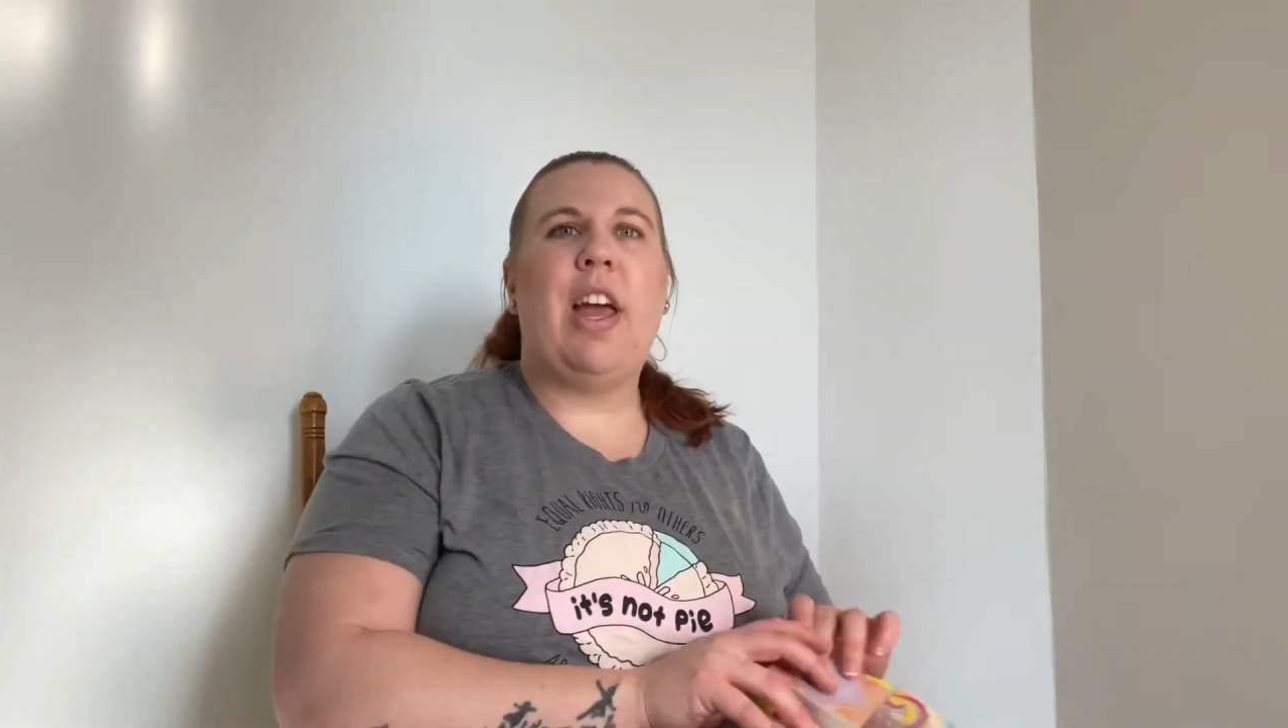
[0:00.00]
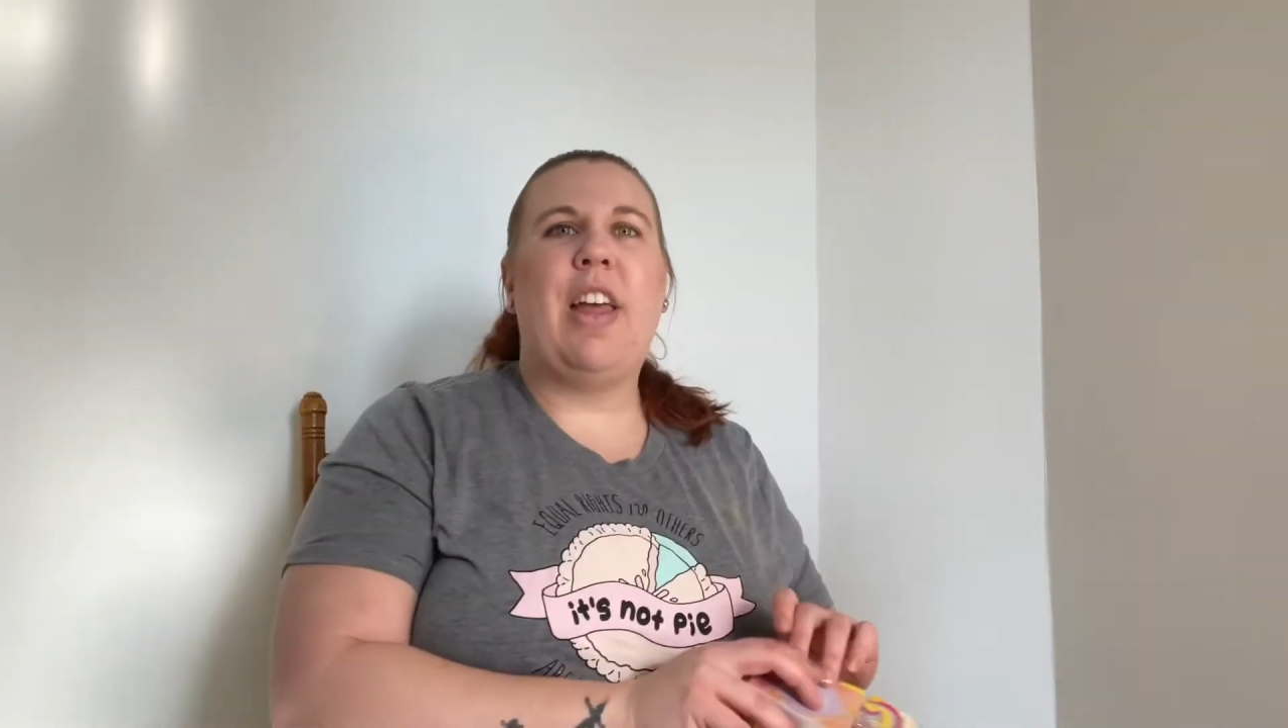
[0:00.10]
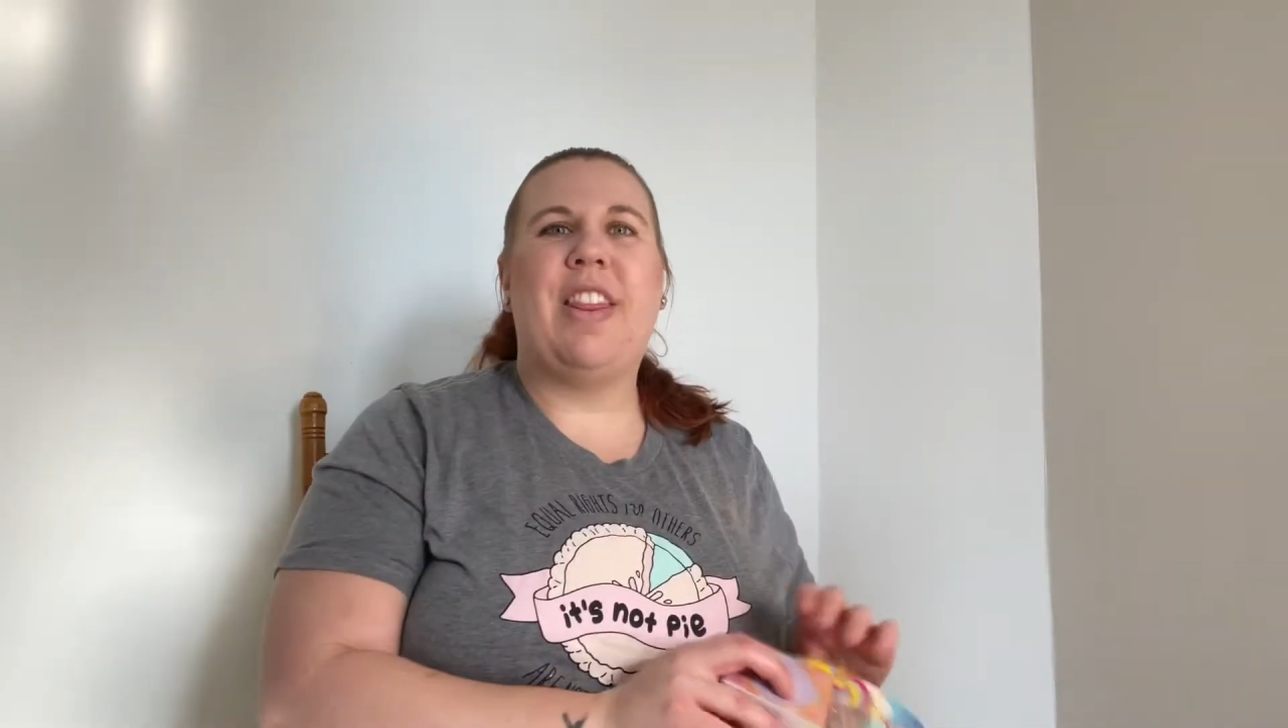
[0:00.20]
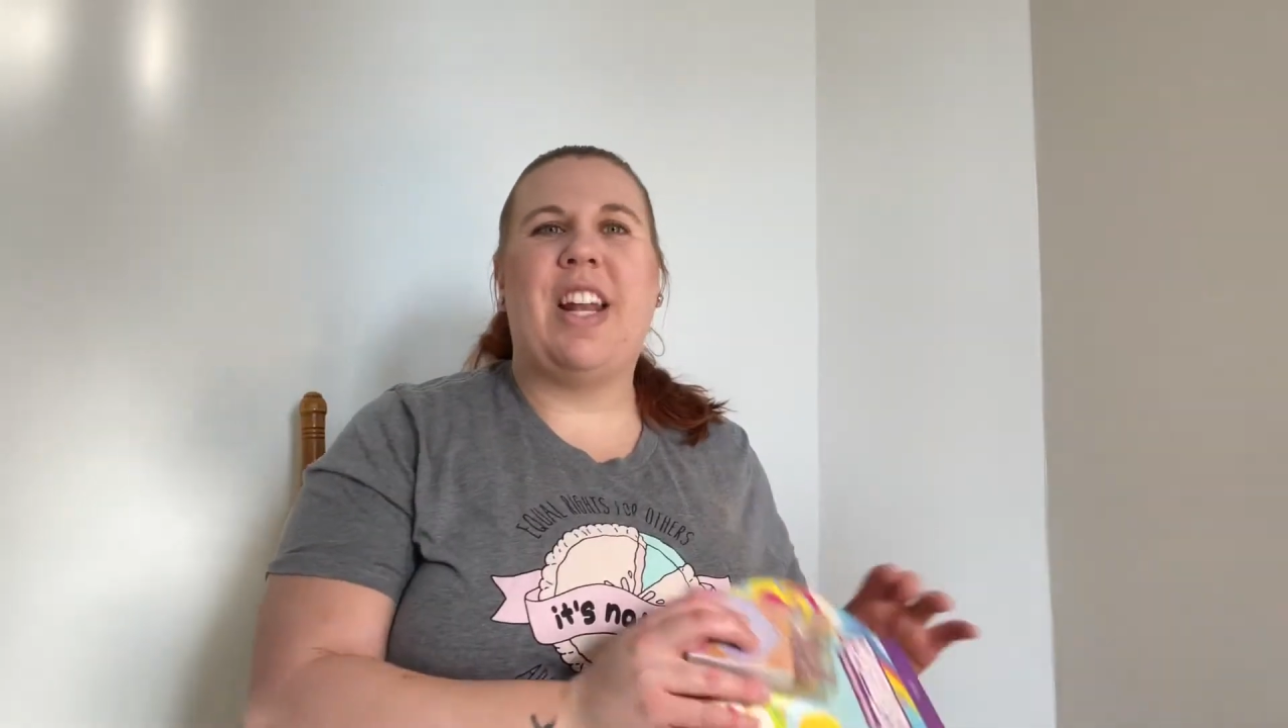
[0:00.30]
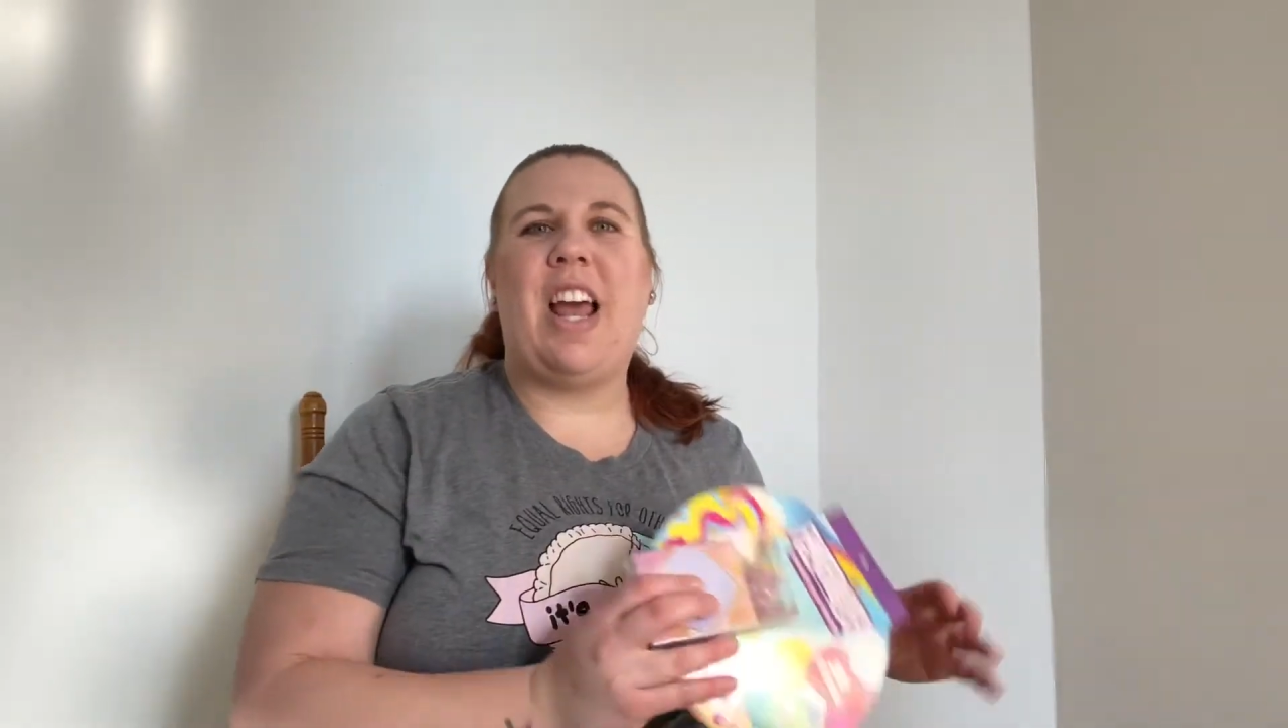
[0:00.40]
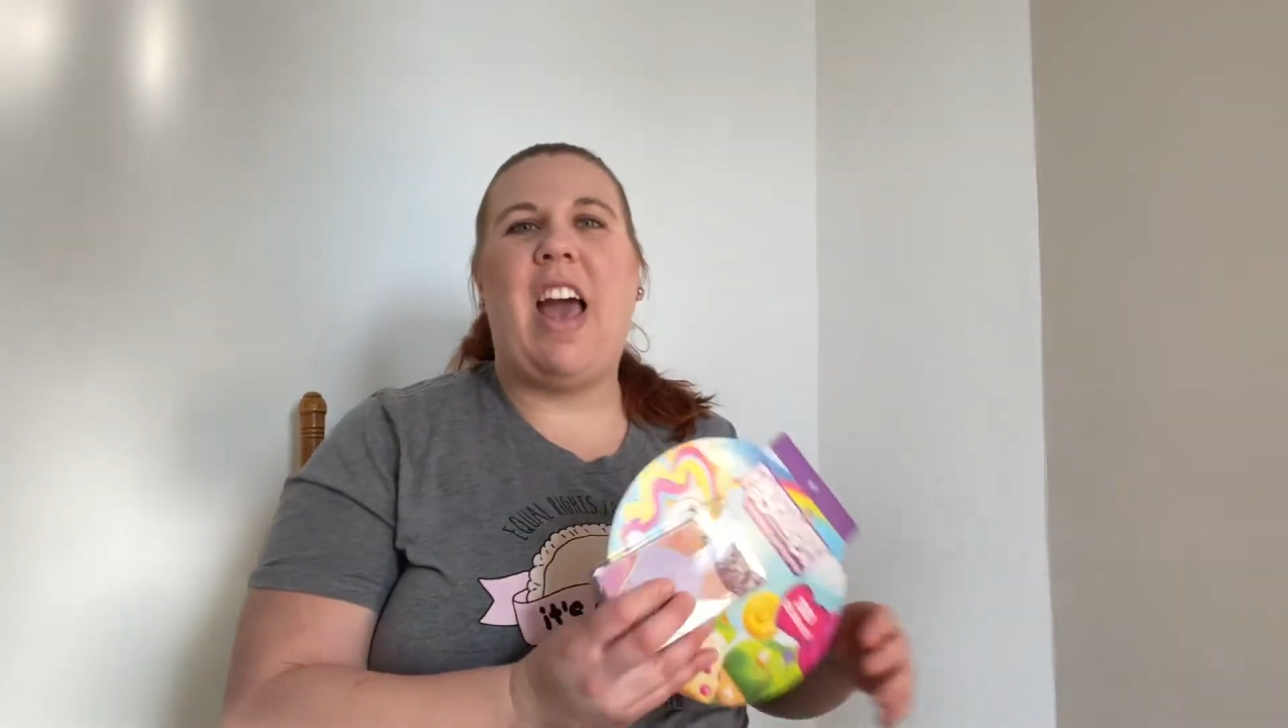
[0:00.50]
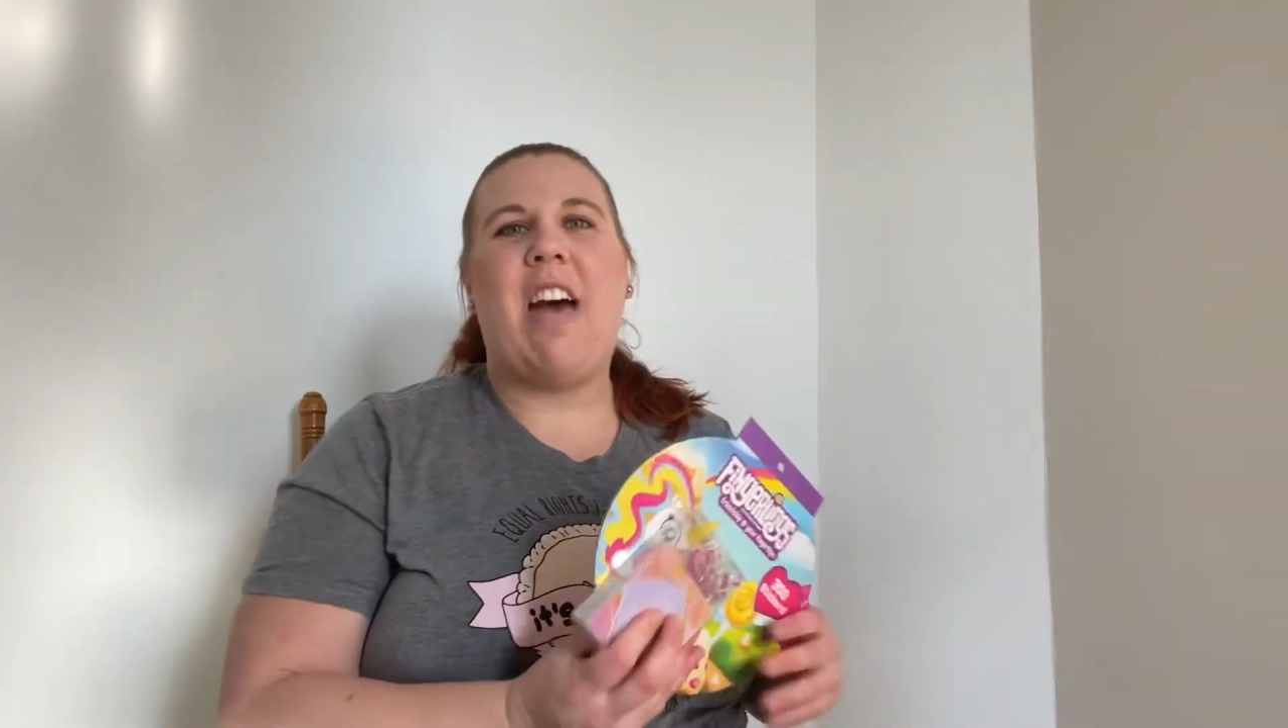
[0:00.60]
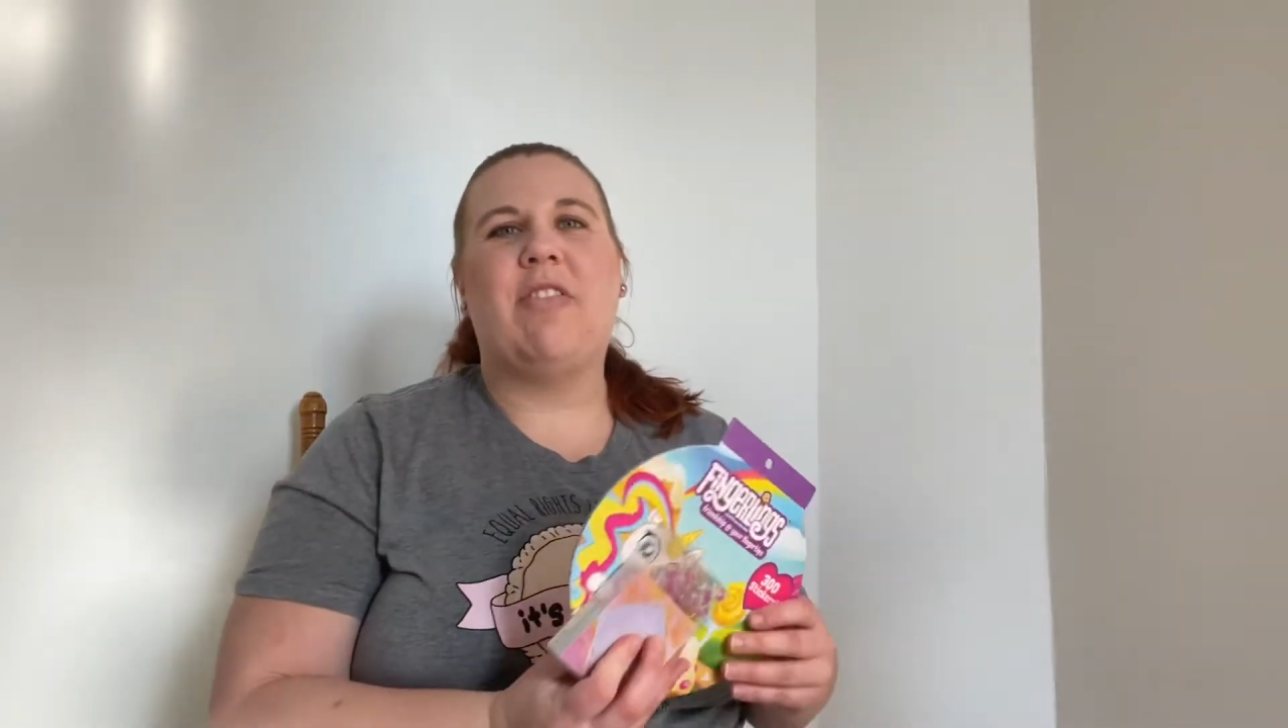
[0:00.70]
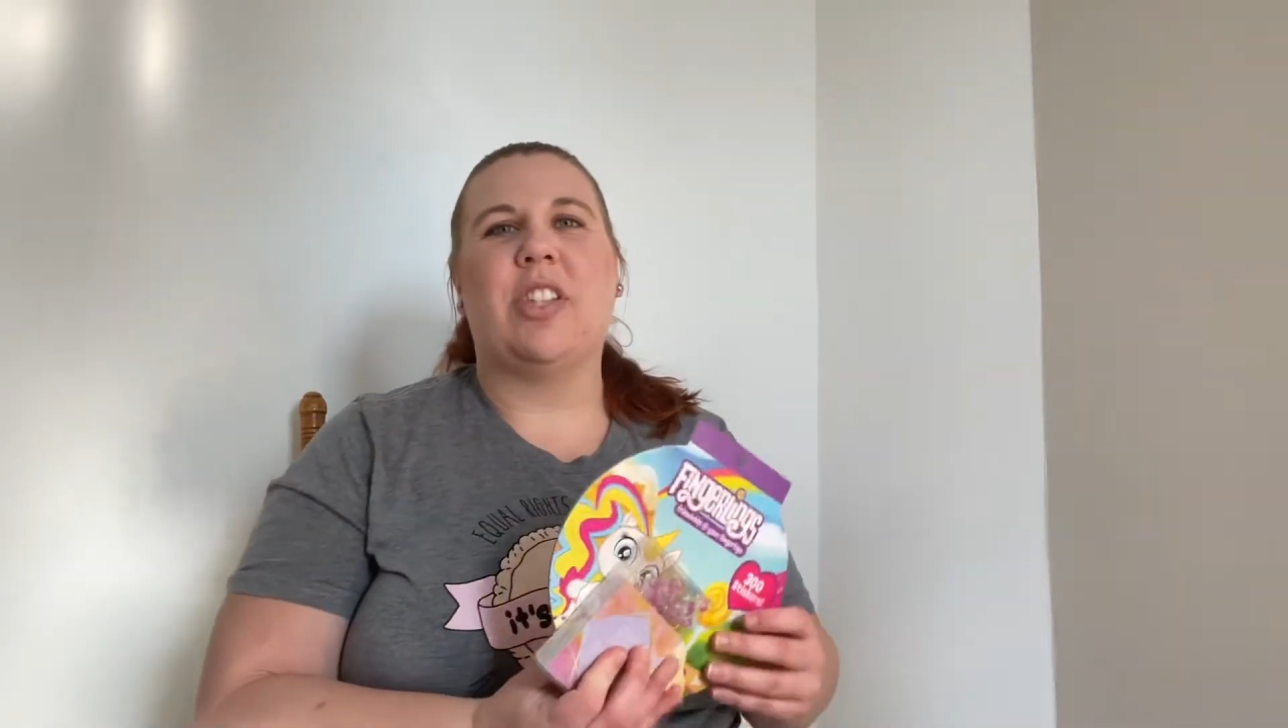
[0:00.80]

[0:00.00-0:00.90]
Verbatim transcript: And then I have